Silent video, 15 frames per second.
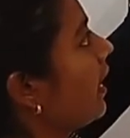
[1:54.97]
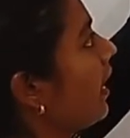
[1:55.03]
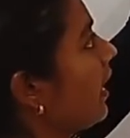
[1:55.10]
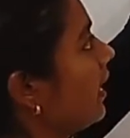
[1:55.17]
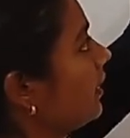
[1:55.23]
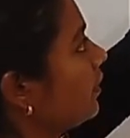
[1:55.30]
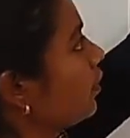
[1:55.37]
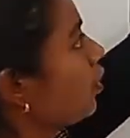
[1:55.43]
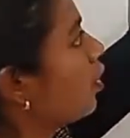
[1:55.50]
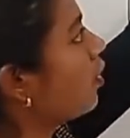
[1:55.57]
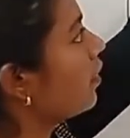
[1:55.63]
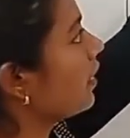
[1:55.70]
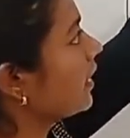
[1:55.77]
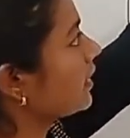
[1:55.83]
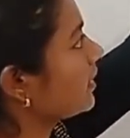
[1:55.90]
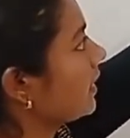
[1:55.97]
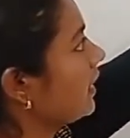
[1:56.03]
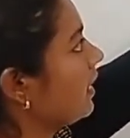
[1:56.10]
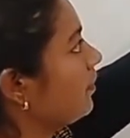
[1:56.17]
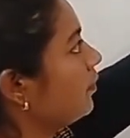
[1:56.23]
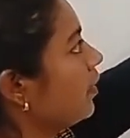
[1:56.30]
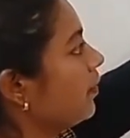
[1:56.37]
head, thorax and
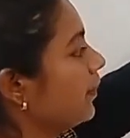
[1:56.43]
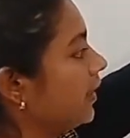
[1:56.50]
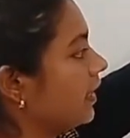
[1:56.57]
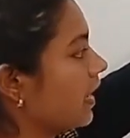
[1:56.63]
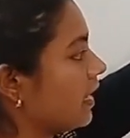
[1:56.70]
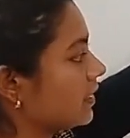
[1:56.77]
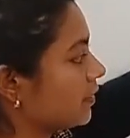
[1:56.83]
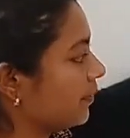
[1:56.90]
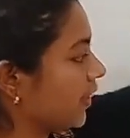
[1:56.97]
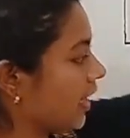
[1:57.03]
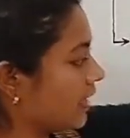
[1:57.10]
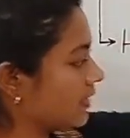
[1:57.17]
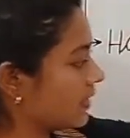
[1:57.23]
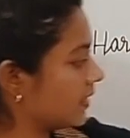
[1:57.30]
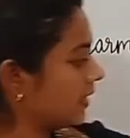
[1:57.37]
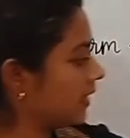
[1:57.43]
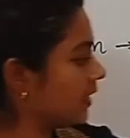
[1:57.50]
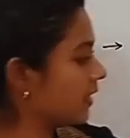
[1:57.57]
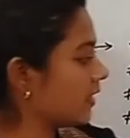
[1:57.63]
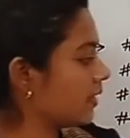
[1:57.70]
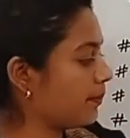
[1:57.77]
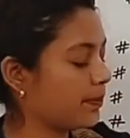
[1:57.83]
abdomen. As we can see here,
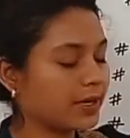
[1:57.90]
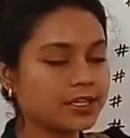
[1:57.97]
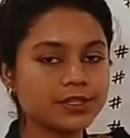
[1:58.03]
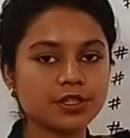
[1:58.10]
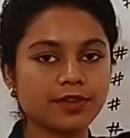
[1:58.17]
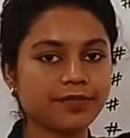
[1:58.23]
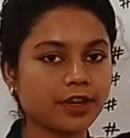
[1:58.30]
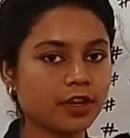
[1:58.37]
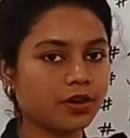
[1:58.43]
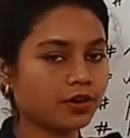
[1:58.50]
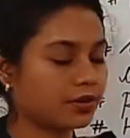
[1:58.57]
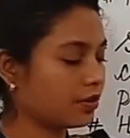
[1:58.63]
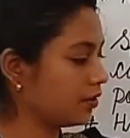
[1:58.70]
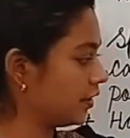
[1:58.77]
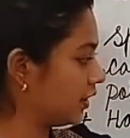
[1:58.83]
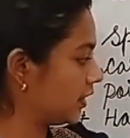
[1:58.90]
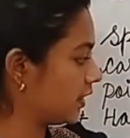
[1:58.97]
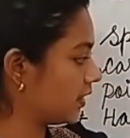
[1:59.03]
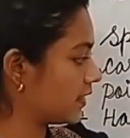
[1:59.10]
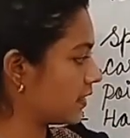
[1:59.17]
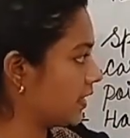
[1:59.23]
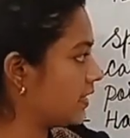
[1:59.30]
the parts of a cockroach, it
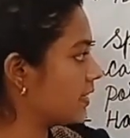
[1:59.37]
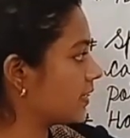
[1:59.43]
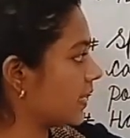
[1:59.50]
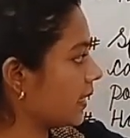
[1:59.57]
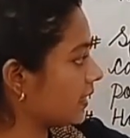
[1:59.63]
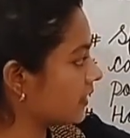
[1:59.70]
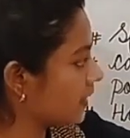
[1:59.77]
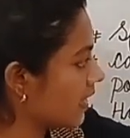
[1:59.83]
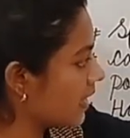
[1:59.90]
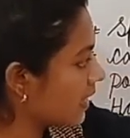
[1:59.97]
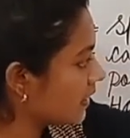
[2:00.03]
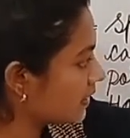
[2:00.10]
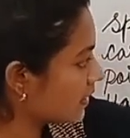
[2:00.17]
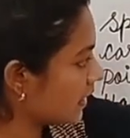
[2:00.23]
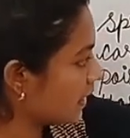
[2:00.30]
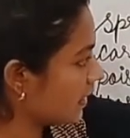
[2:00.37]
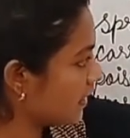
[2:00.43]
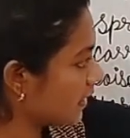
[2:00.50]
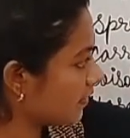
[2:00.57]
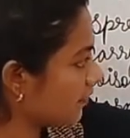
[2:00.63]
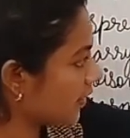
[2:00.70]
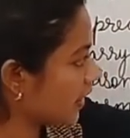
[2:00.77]
is insects. See, here
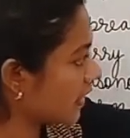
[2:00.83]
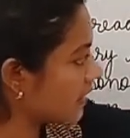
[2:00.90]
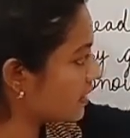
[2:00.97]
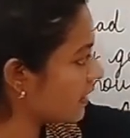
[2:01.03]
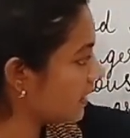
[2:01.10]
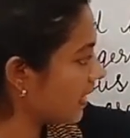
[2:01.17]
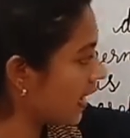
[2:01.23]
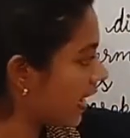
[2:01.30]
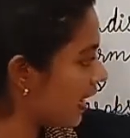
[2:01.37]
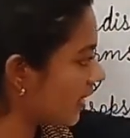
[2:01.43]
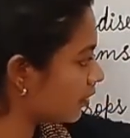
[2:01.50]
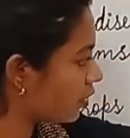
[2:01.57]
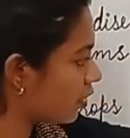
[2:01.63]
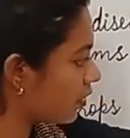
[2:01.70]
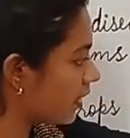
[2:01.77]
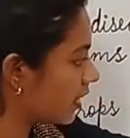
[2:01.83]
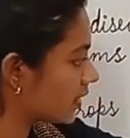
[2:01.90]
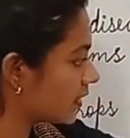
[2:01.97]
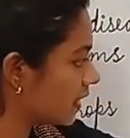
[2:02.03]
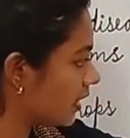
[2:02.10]
we can see head, thorax and